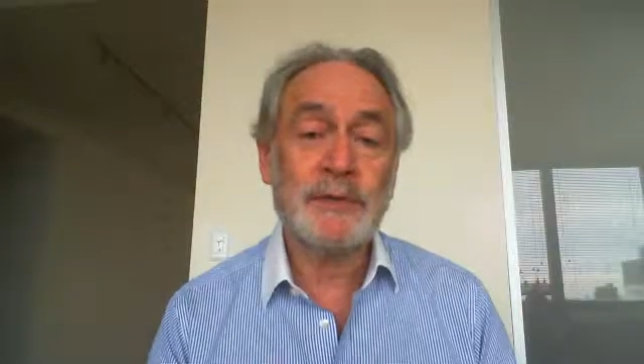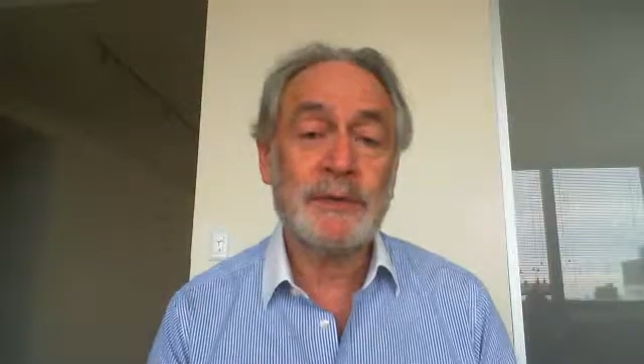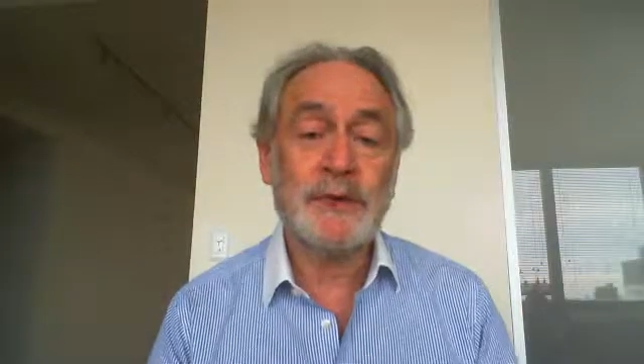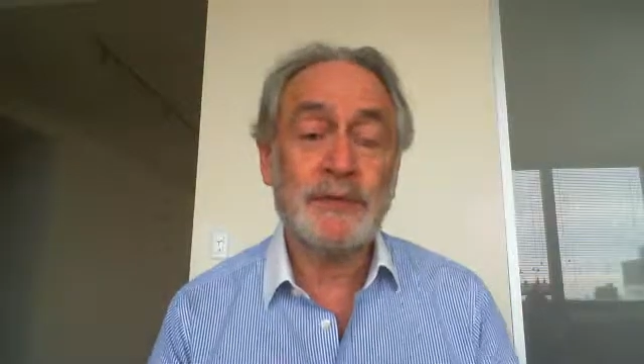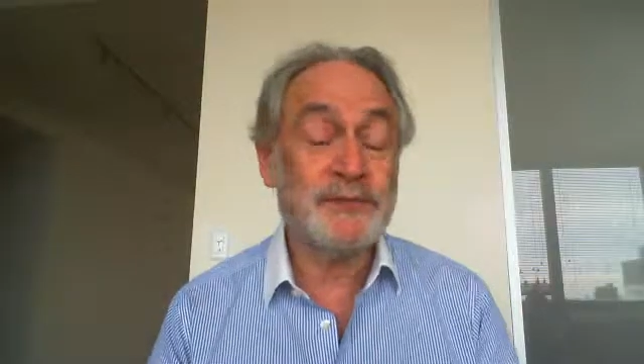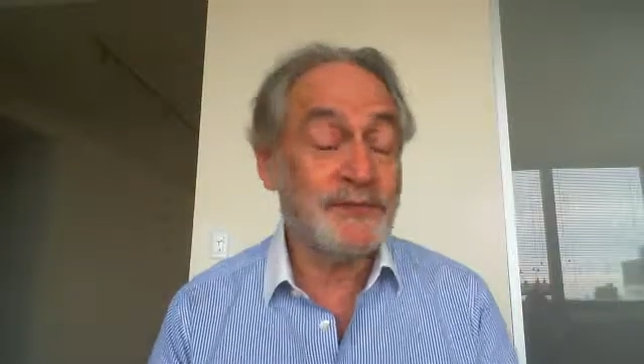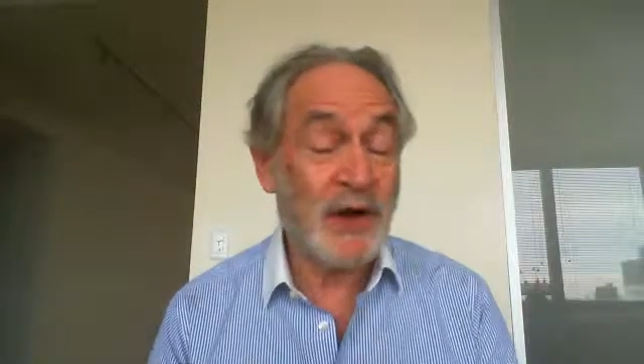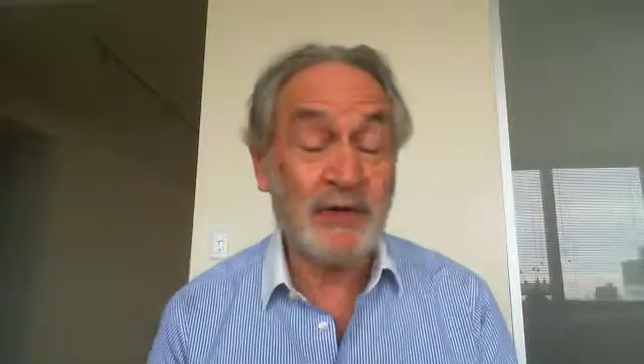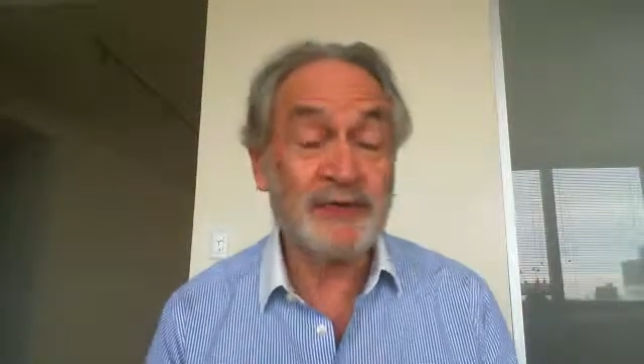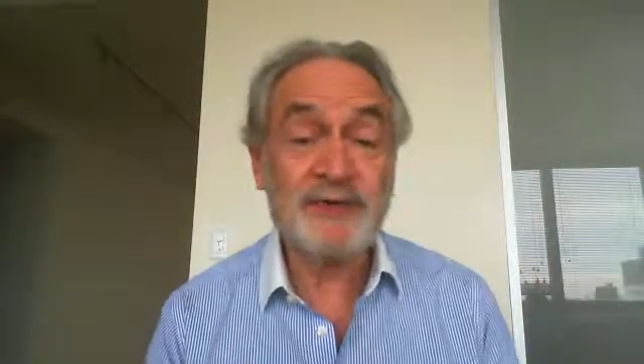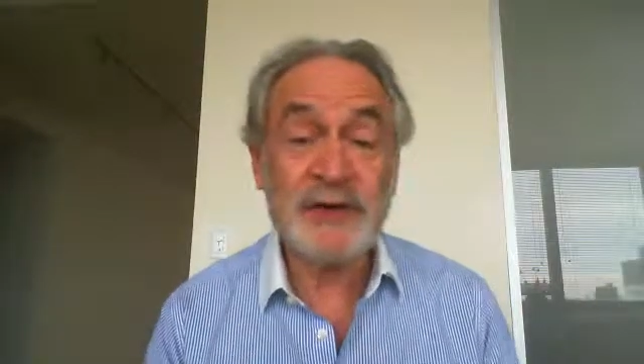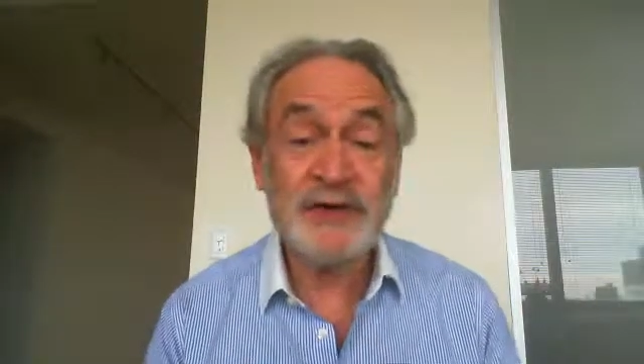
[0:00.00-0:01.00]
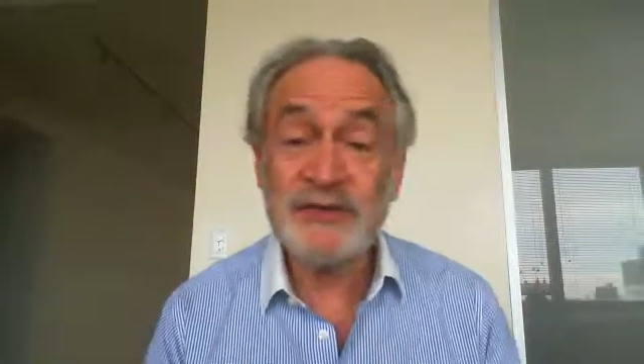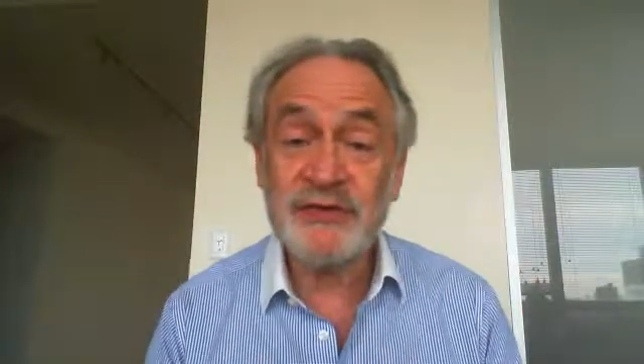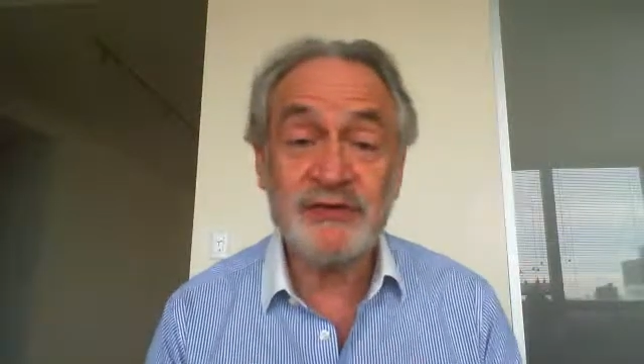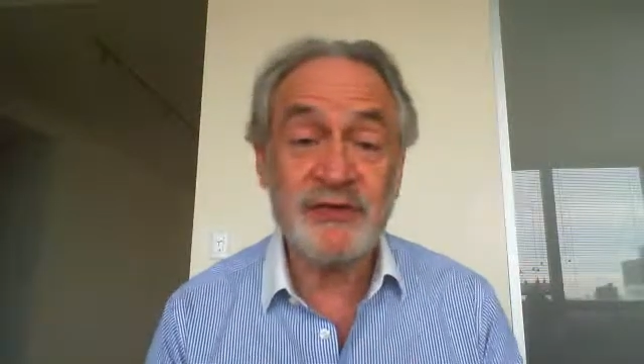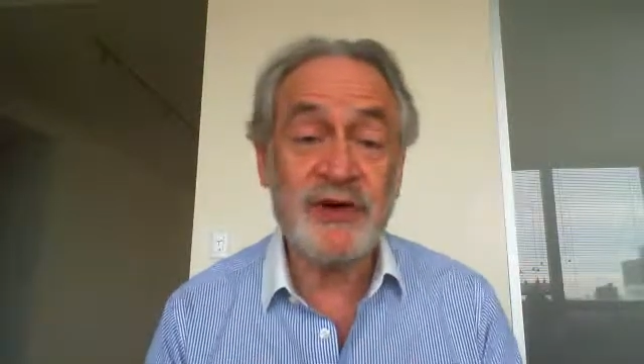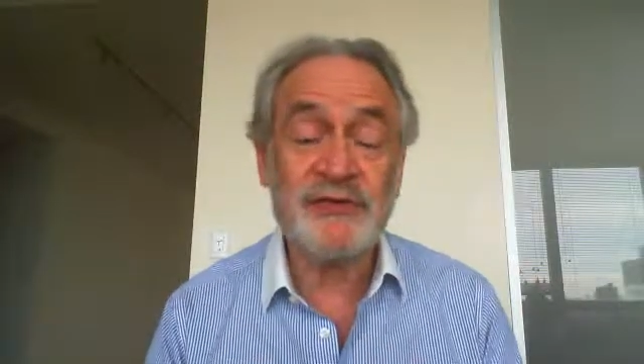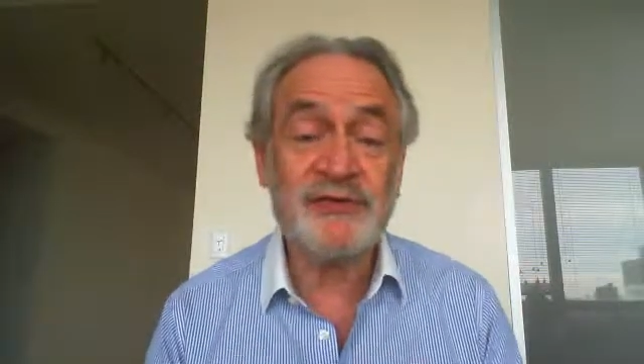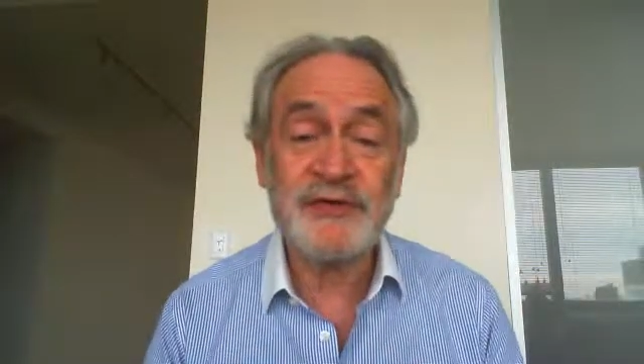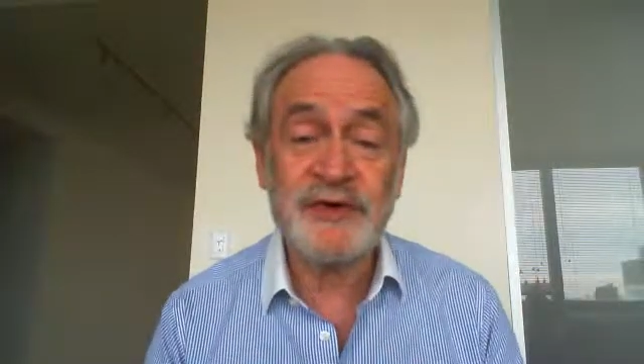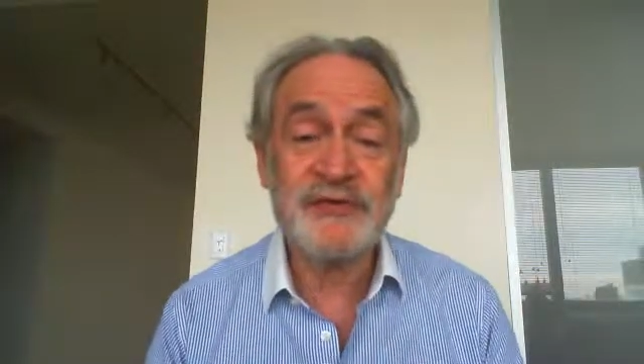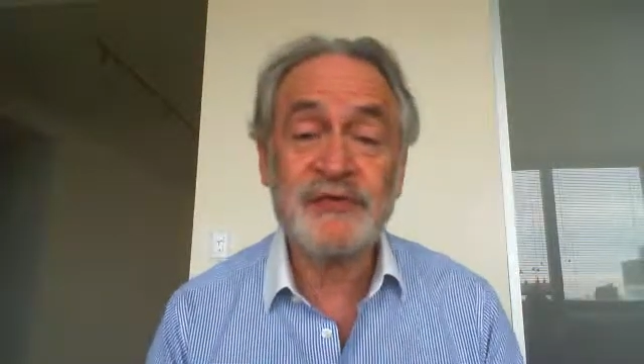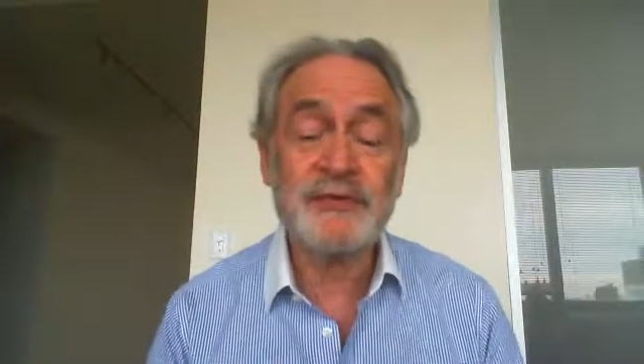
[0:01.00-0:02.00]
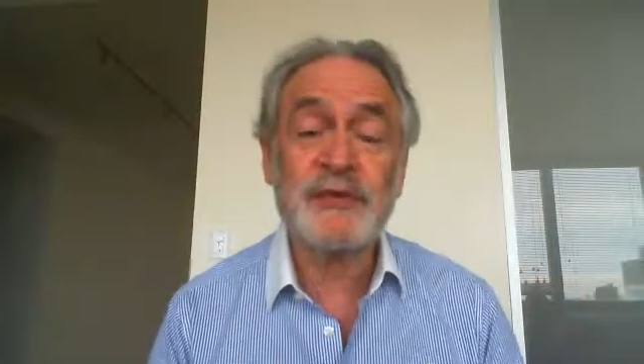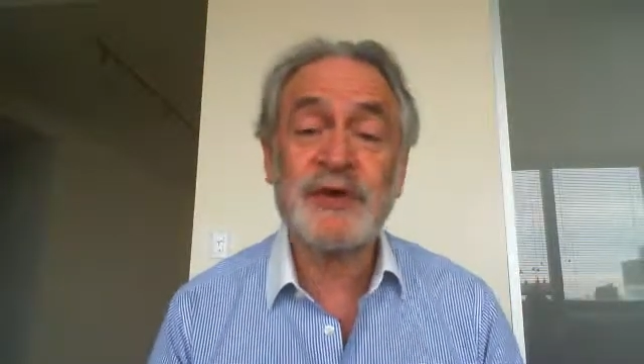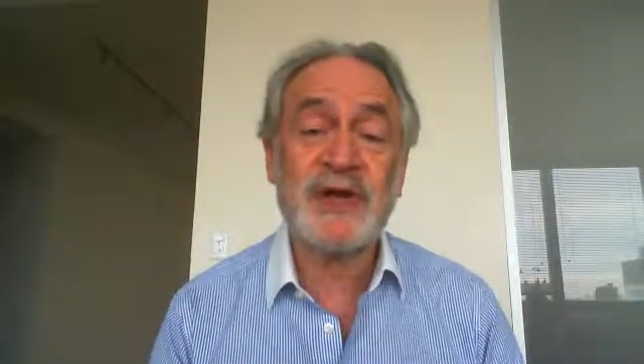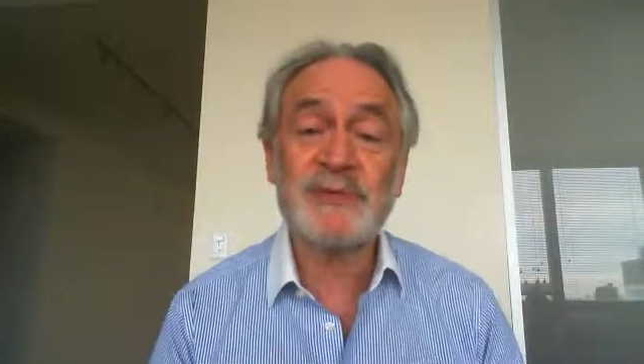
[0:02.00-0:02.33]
our fridges and our freezers would